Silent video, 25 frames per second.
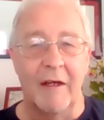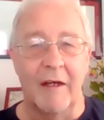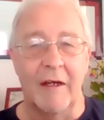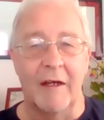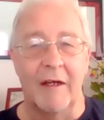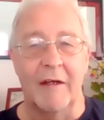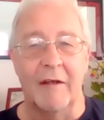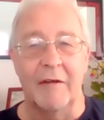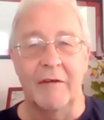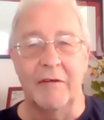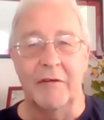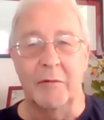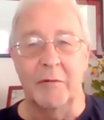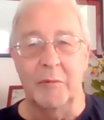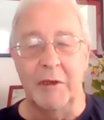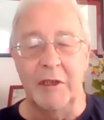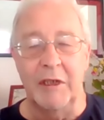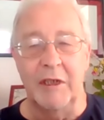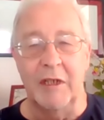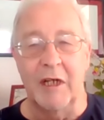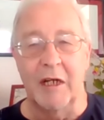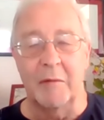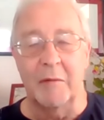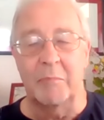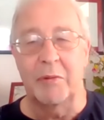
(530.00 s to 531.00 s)
the
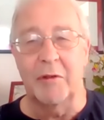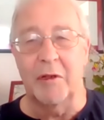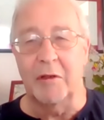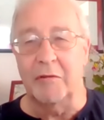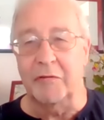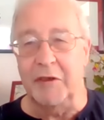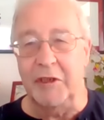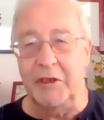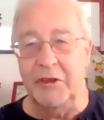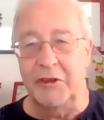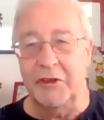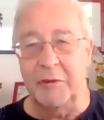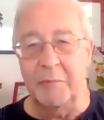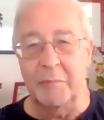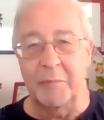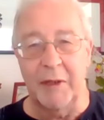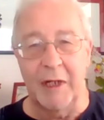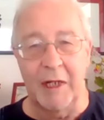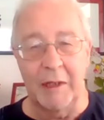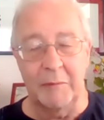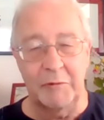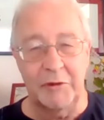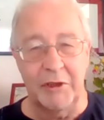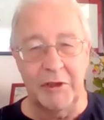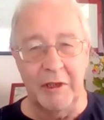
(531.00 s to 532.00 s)
Uyghur province, and
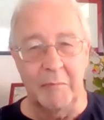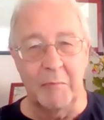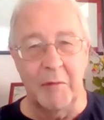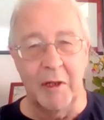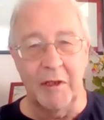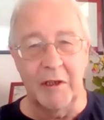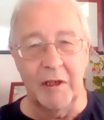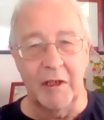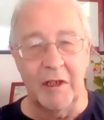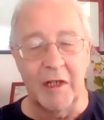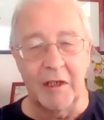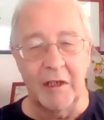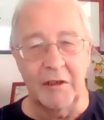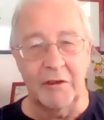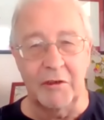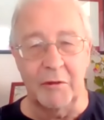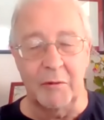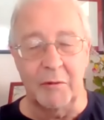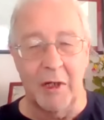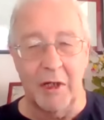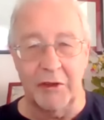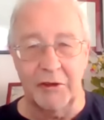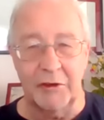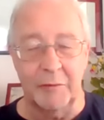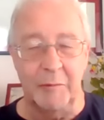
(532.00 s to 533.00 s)
perhaps they might like
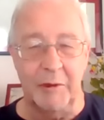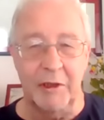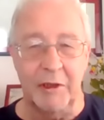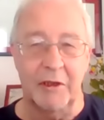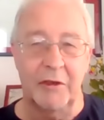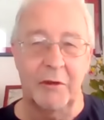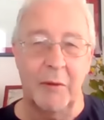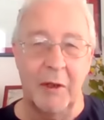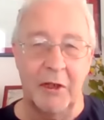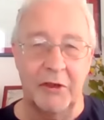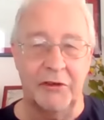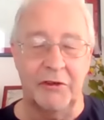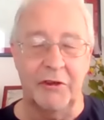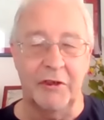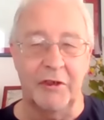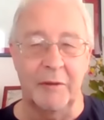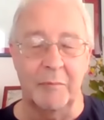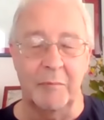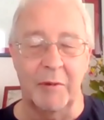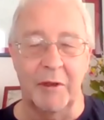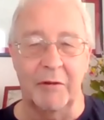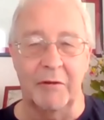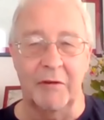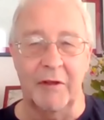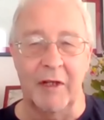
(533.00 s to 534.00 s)
to ask me a question
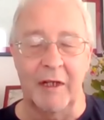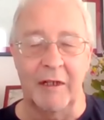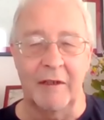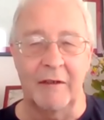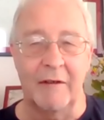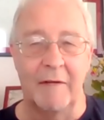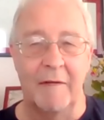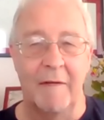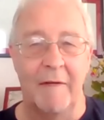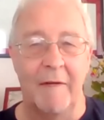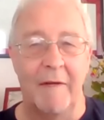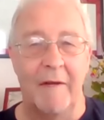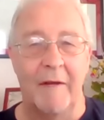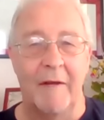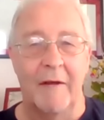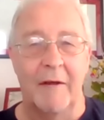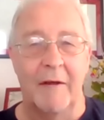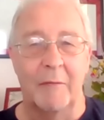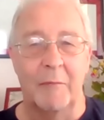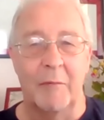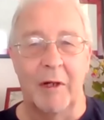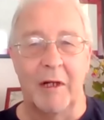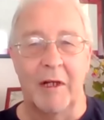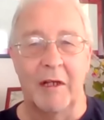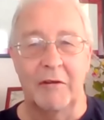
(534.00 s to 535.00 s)
about that.
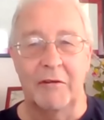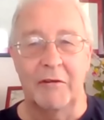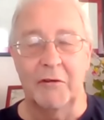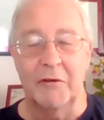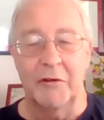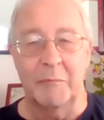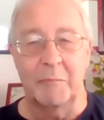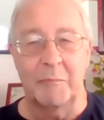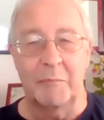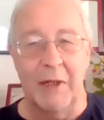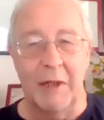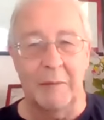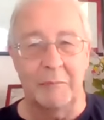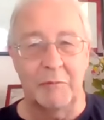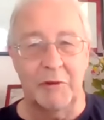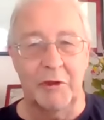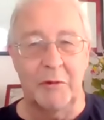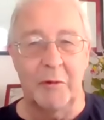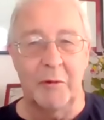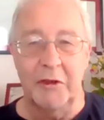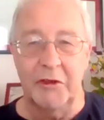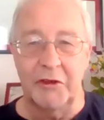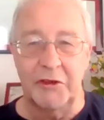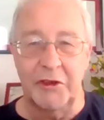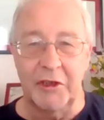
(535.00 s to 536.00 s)
Well, I thought perhaps
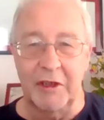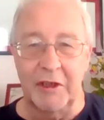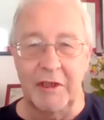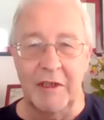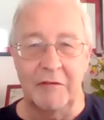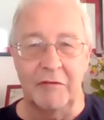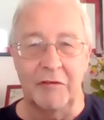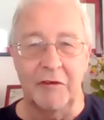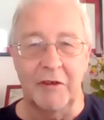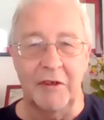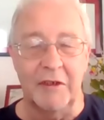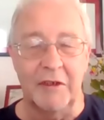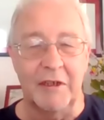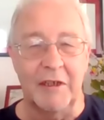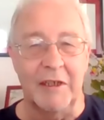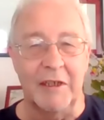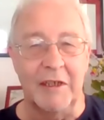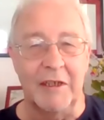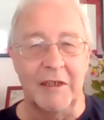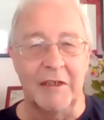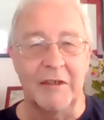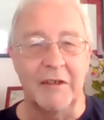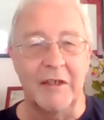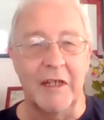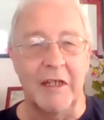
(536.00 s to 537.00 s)
quite
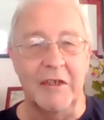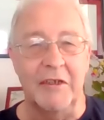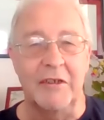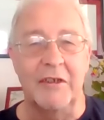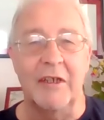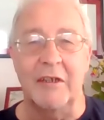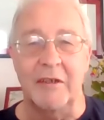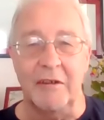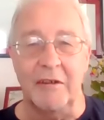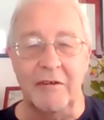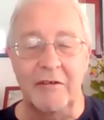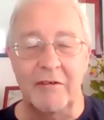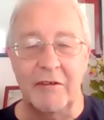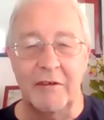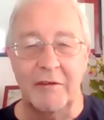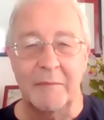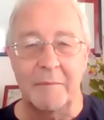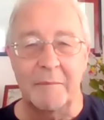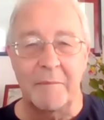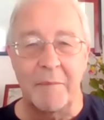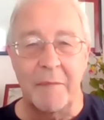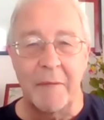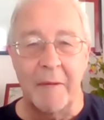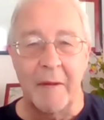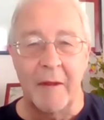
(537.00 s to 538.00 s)
significantly they didn't.
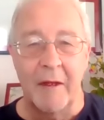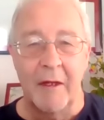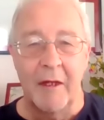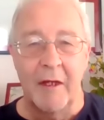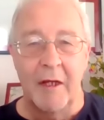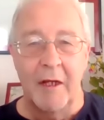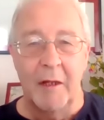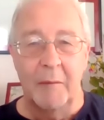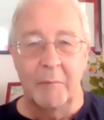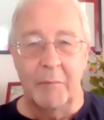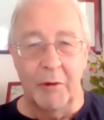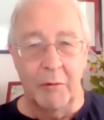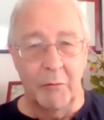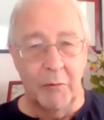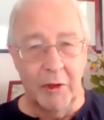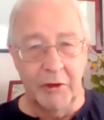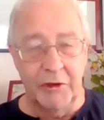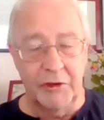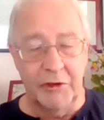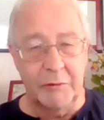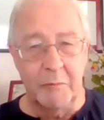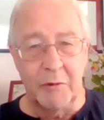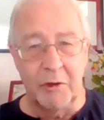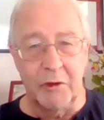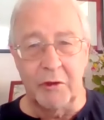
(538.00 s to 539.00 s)
But
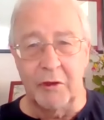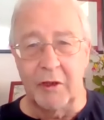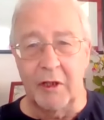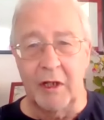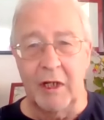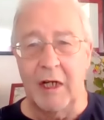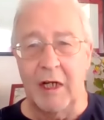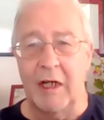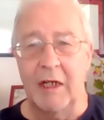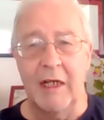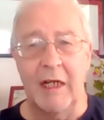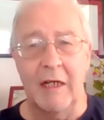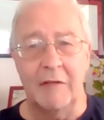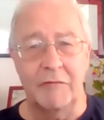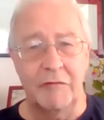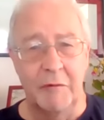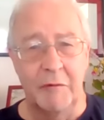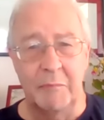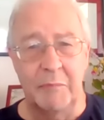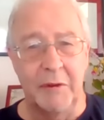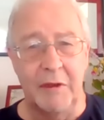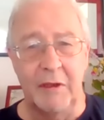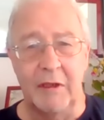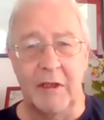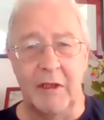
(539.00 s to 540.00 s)
once more, I
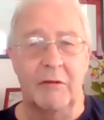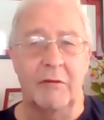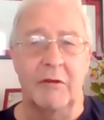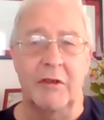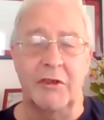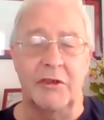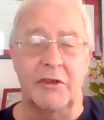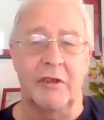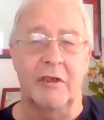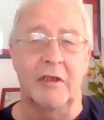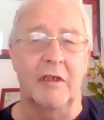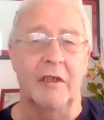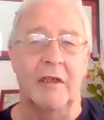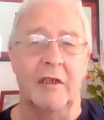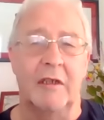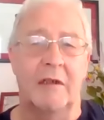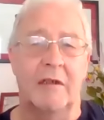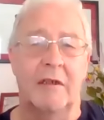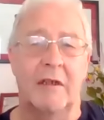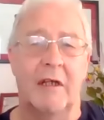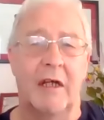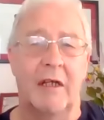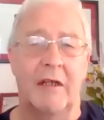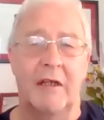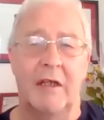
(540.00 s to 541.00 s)
haven't been there recently,
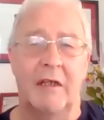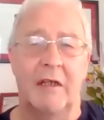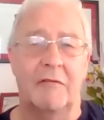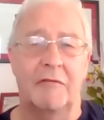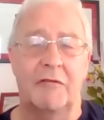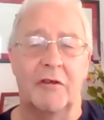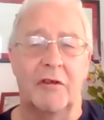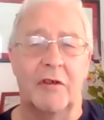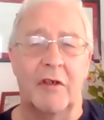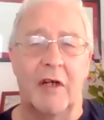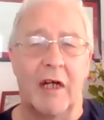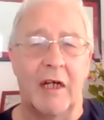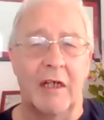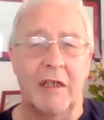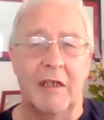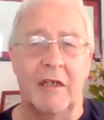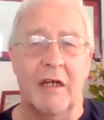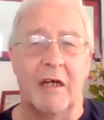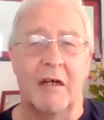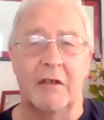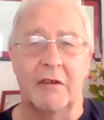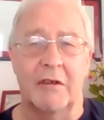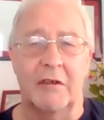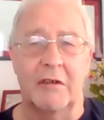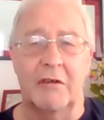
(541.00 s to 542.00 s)
and therefore I
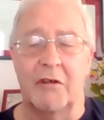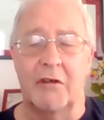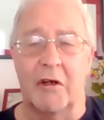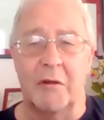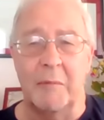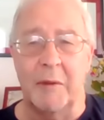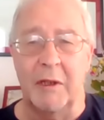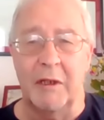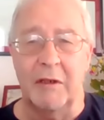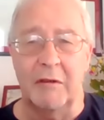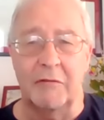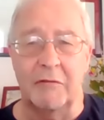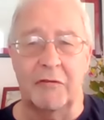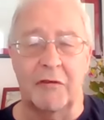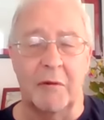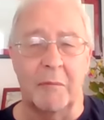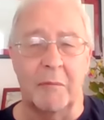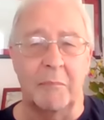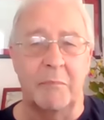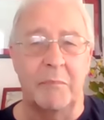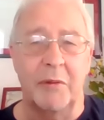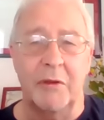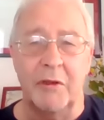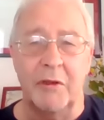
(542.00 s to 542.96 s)
can't comment from